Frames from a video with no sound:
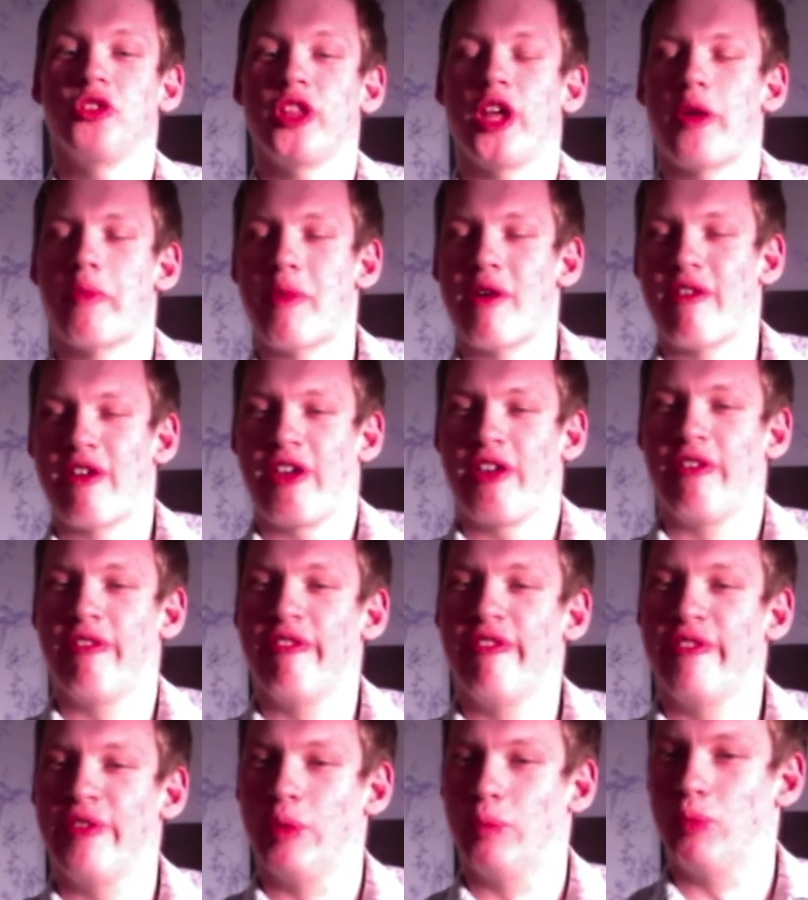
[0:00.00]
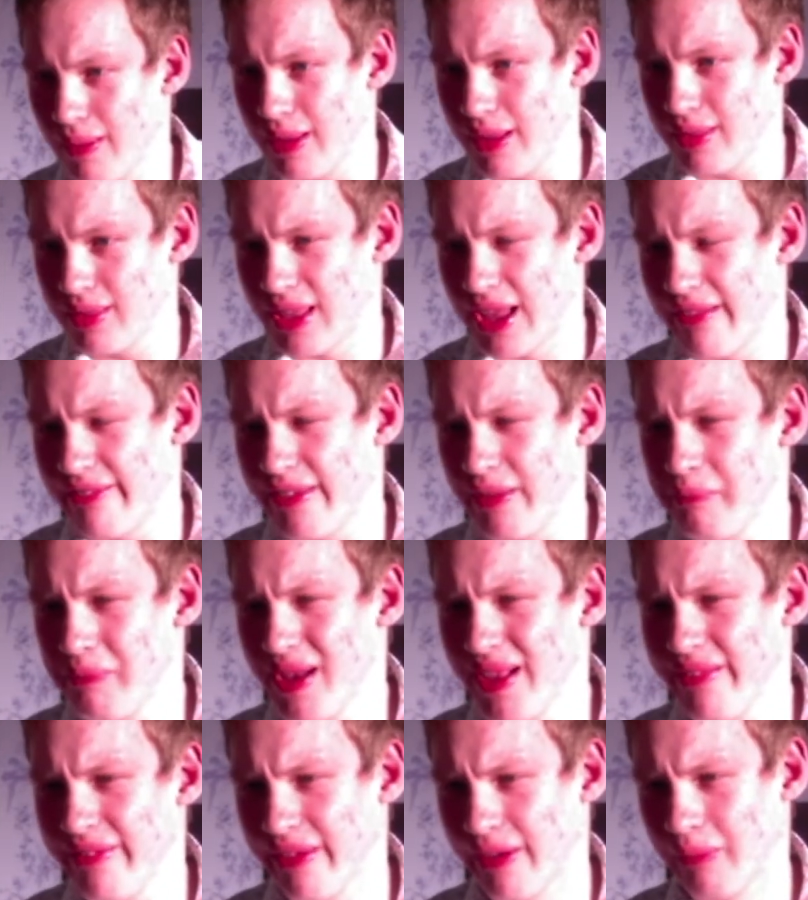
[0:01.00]
American football is getting
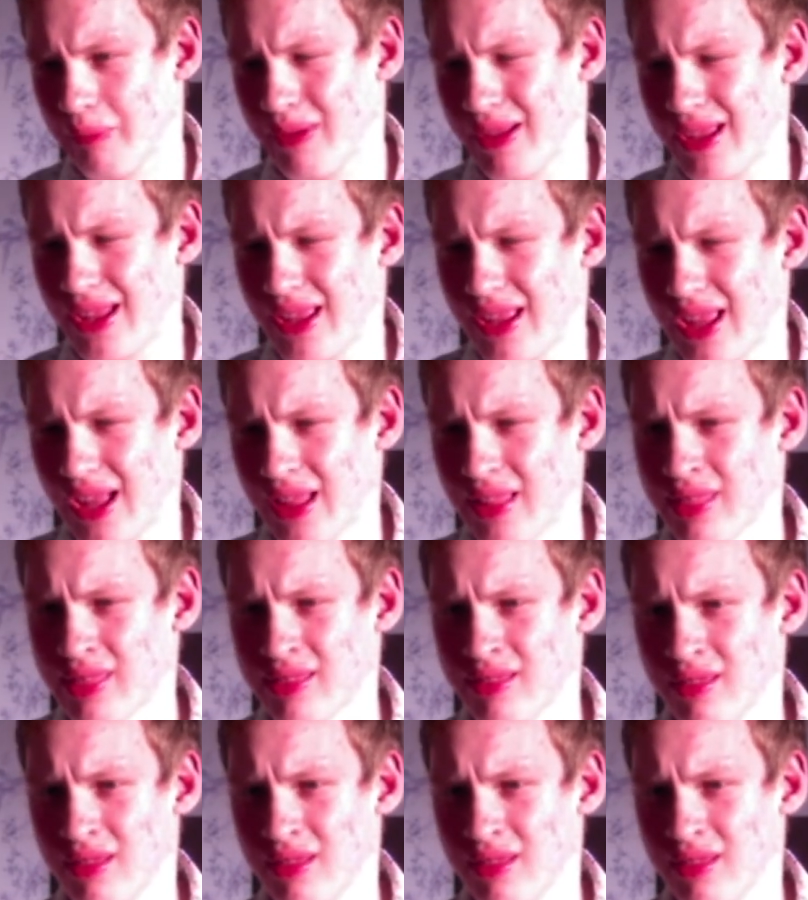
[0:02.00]
better, but yes,